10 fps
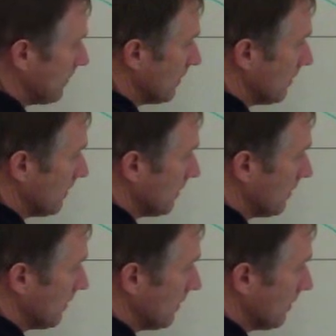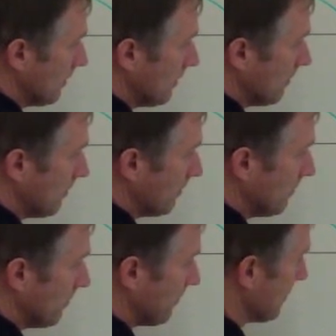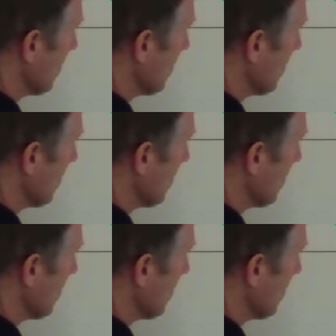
Nobody speaks.